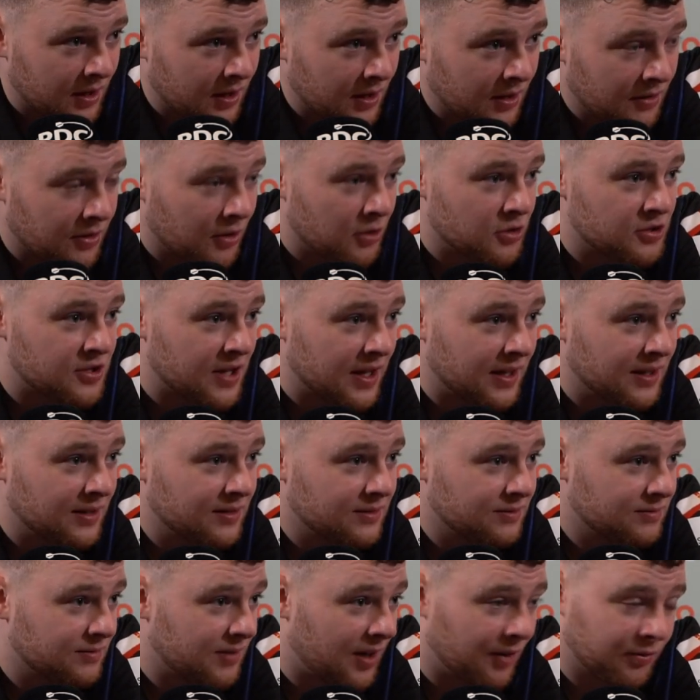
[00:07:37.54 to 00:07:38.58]
Thursday.
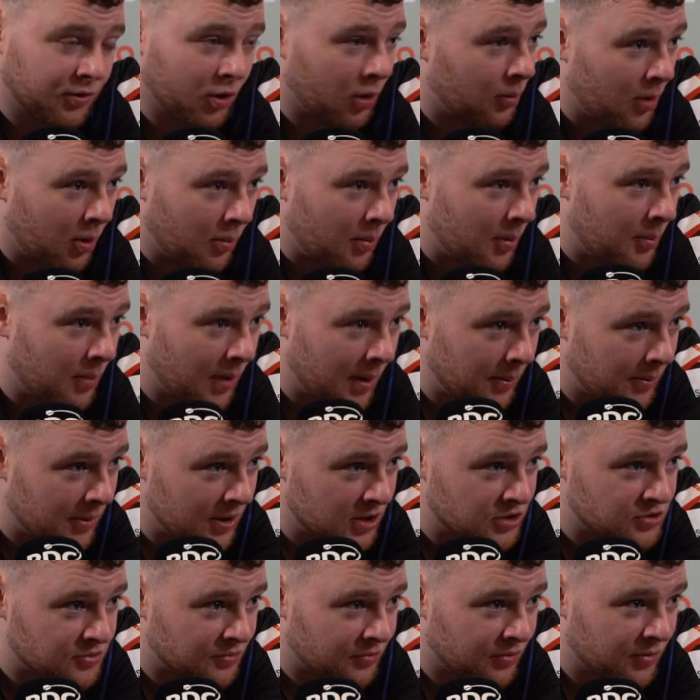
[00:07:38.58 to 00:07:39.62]
I've done all my
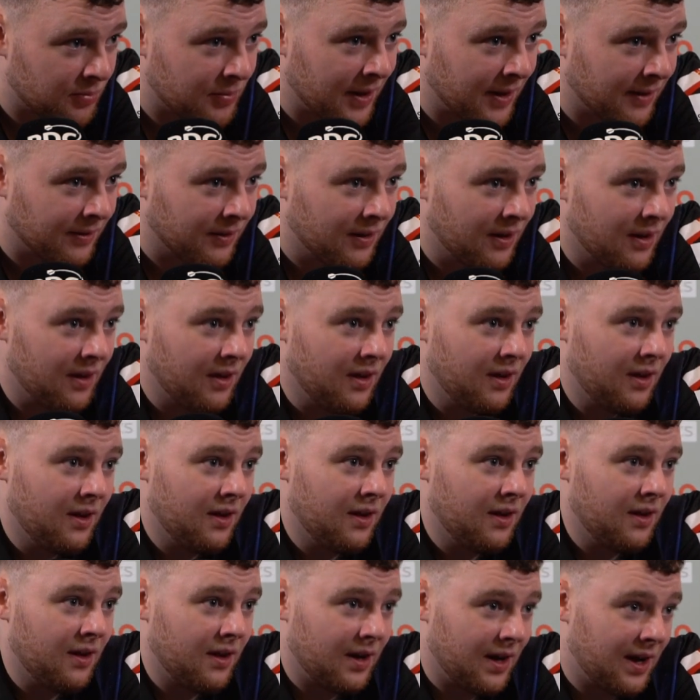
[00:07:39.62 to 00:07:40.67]
preparation from then,
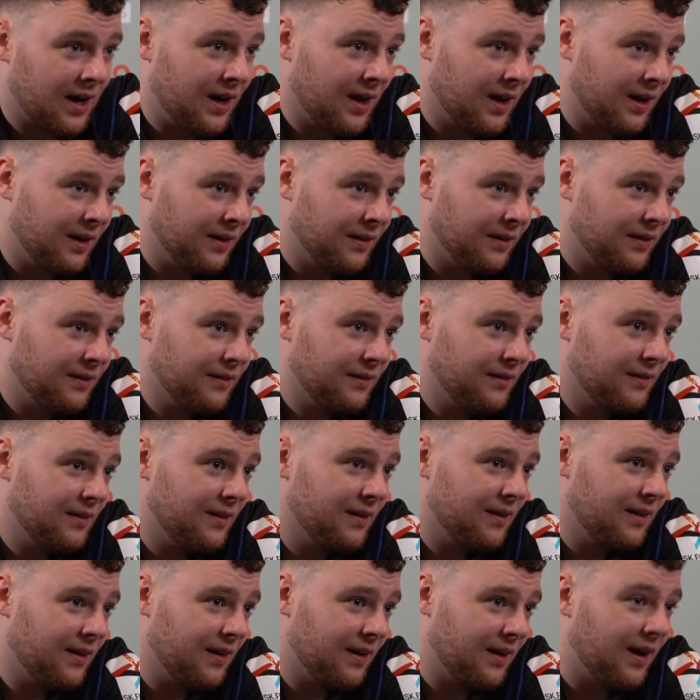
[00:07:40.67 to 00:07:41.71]
and
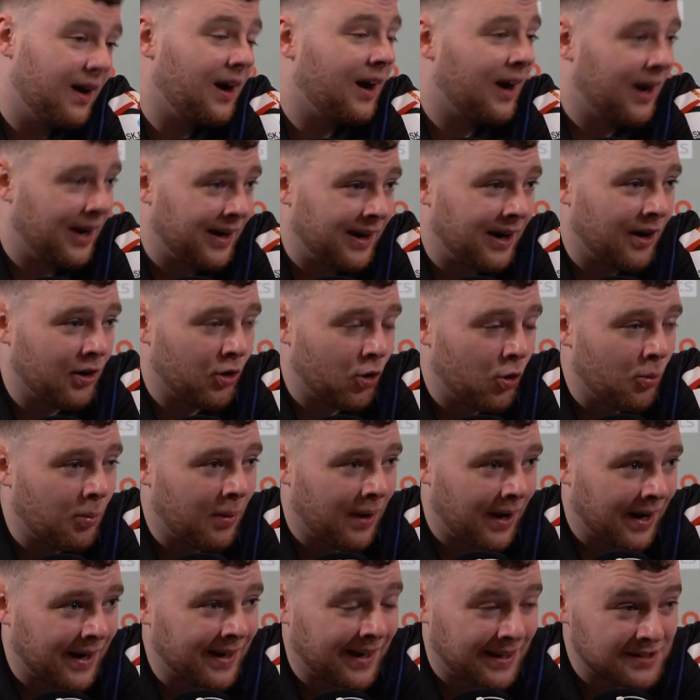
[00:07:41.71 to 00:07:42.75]
I think I'll go
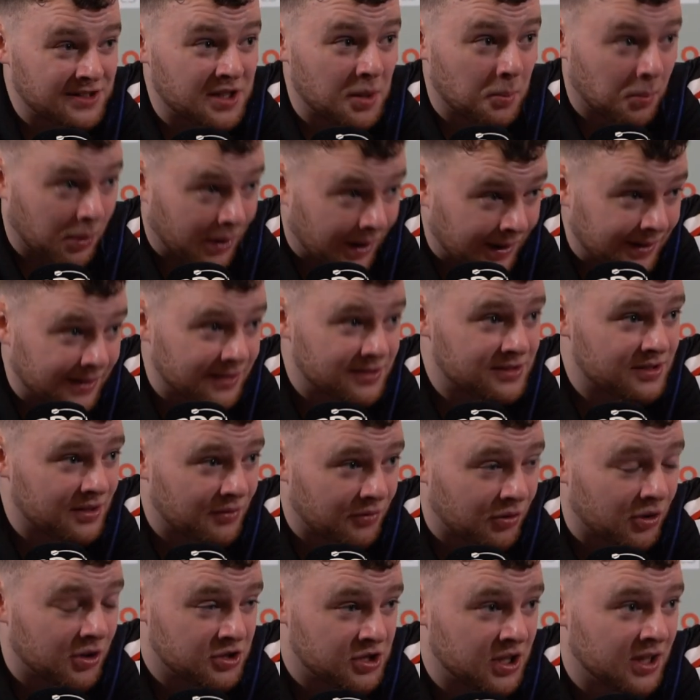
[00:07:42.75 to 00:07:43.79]
back and actually practice
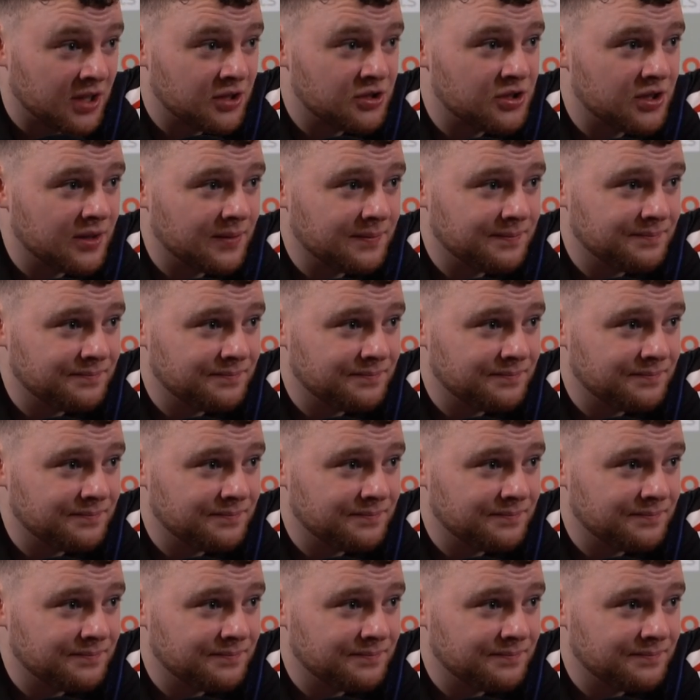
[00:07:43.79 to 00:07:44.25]
for a change.